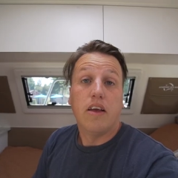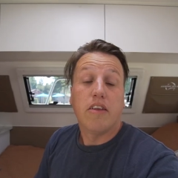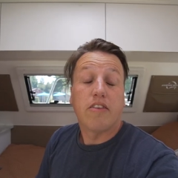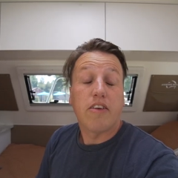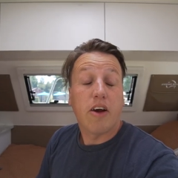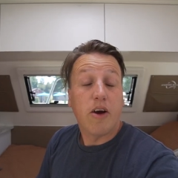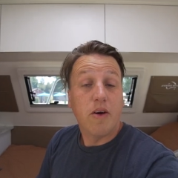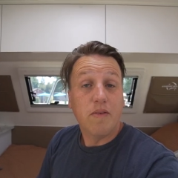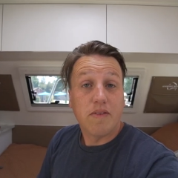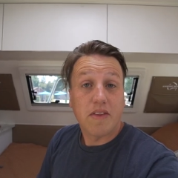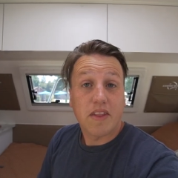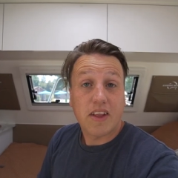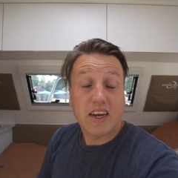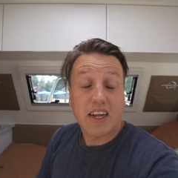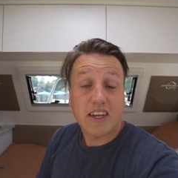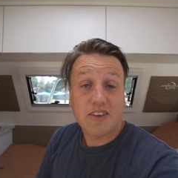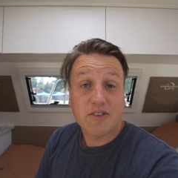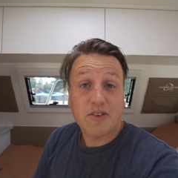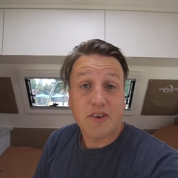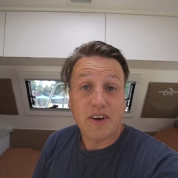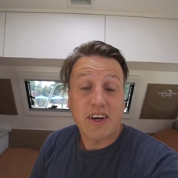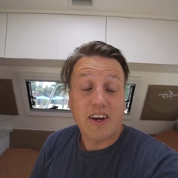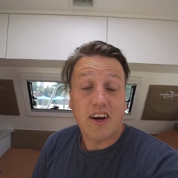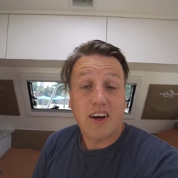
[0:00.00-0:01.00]
So home for the
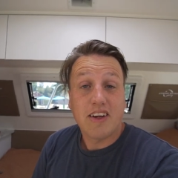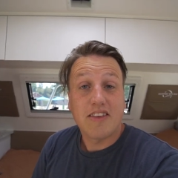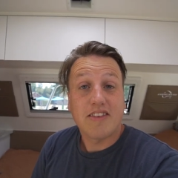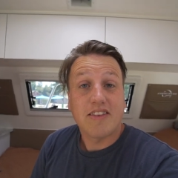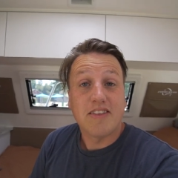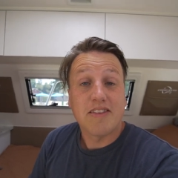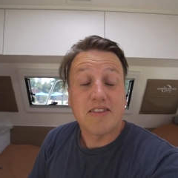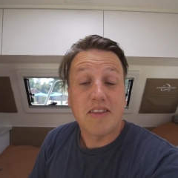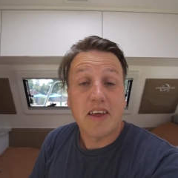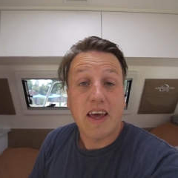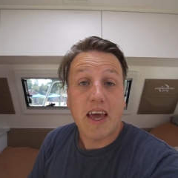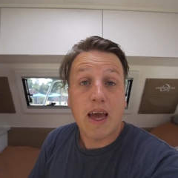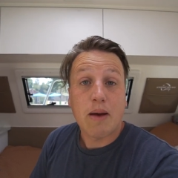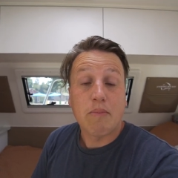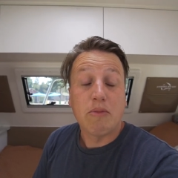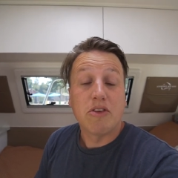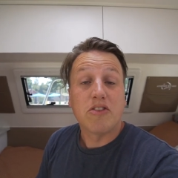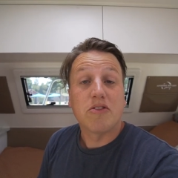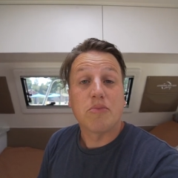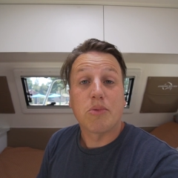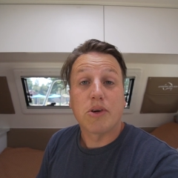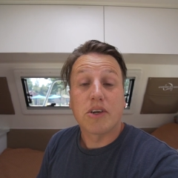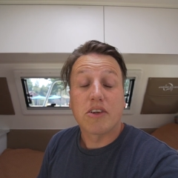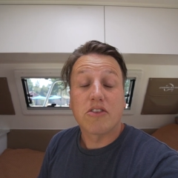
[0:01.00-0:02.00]
next three nights is the Hanmer
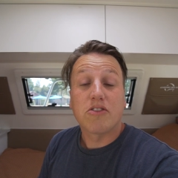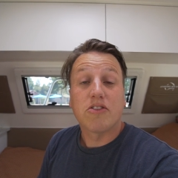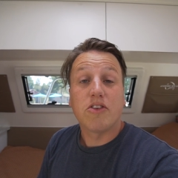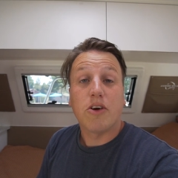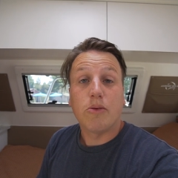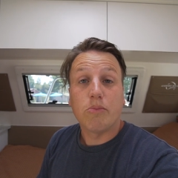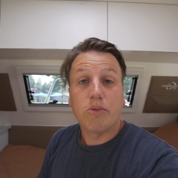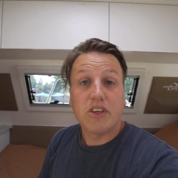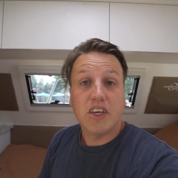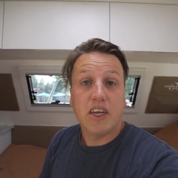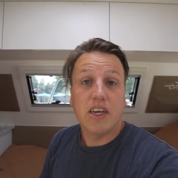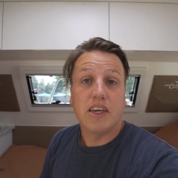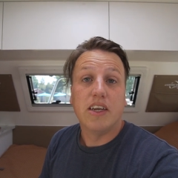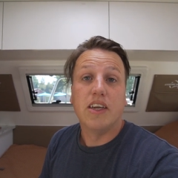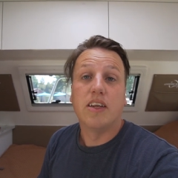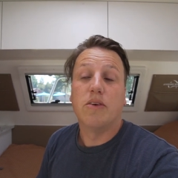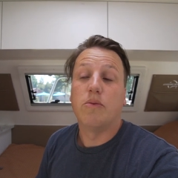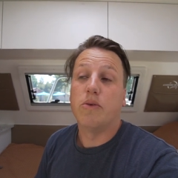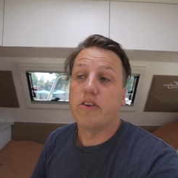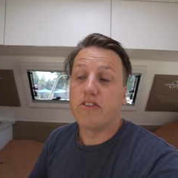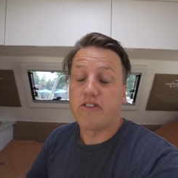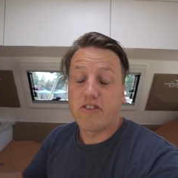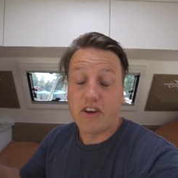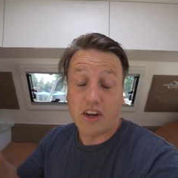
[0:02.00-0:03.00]
Springs Top 10.
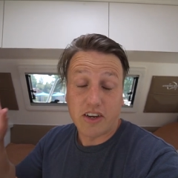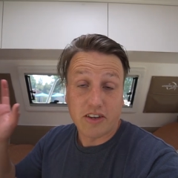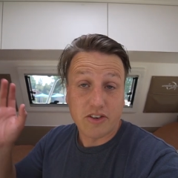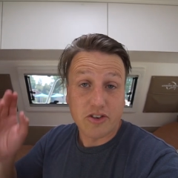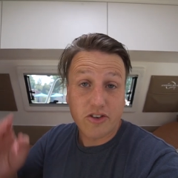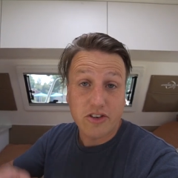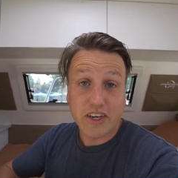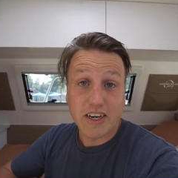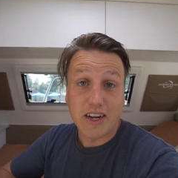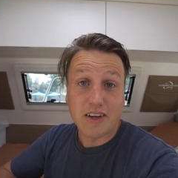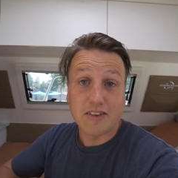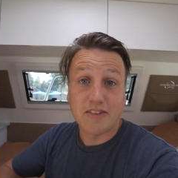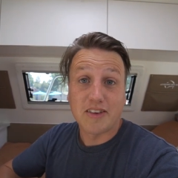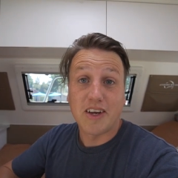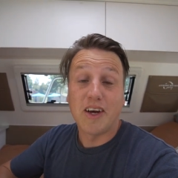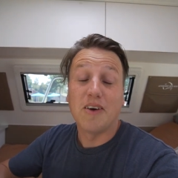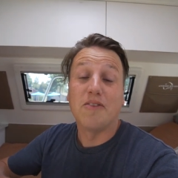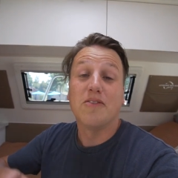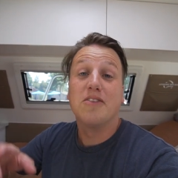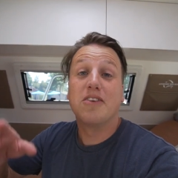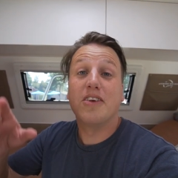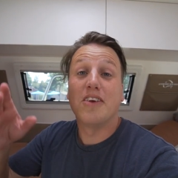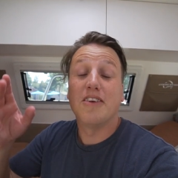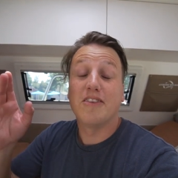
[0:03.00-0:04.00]
We decided to treat
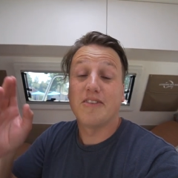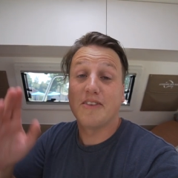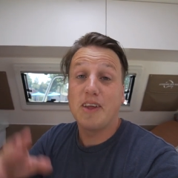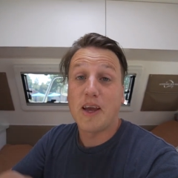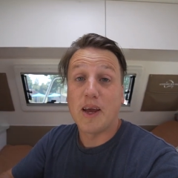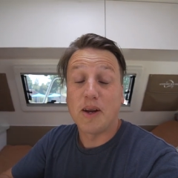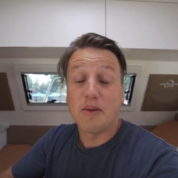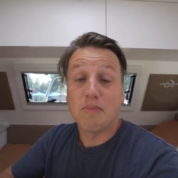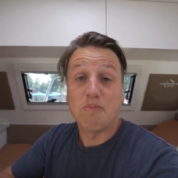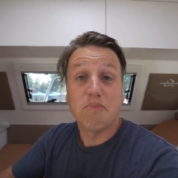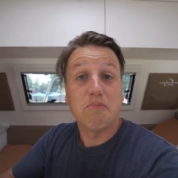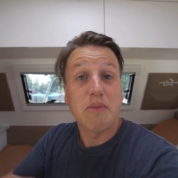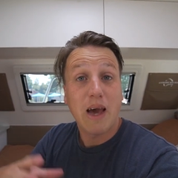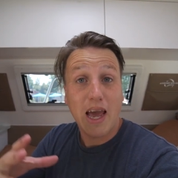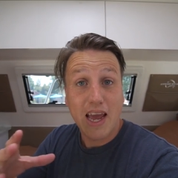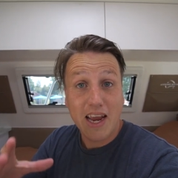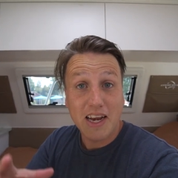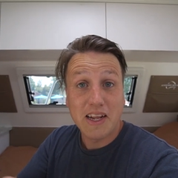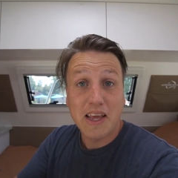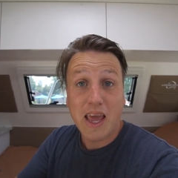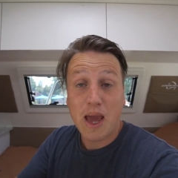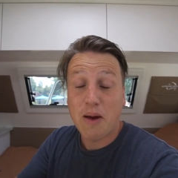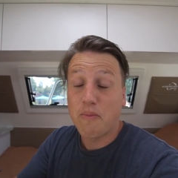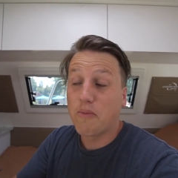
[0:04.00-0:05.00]
ourselves, stay in a
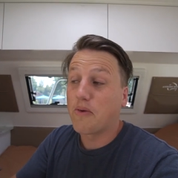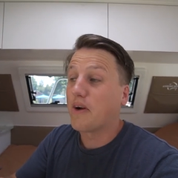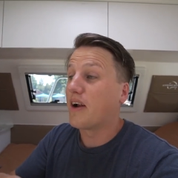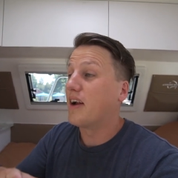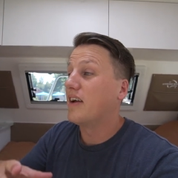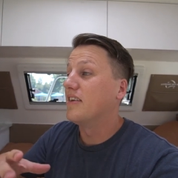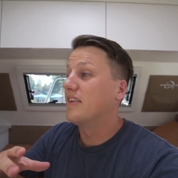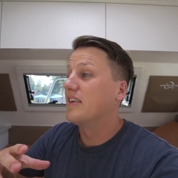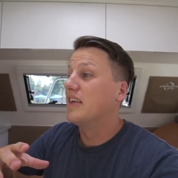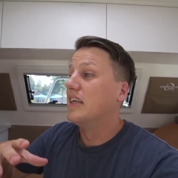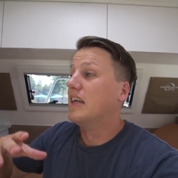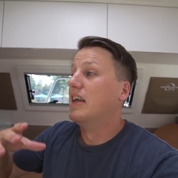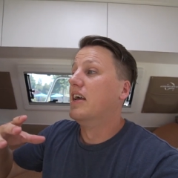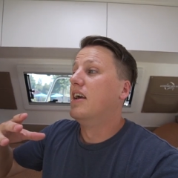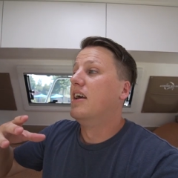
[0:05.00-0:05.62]
paid campground.